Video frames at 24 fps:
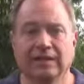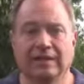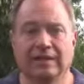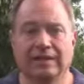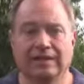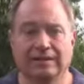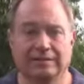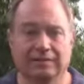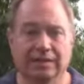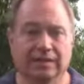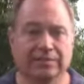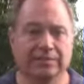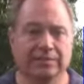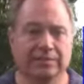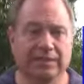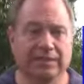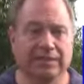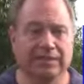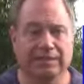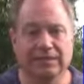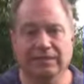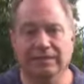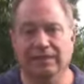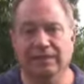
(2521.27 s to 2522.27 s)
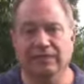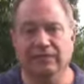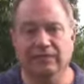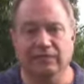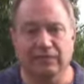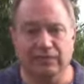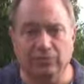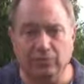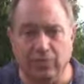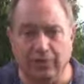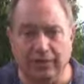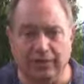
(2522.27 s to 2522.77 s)
is updated every
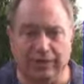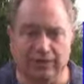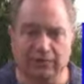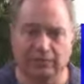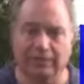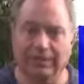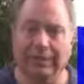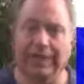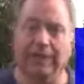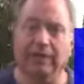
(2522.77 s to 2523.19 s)
23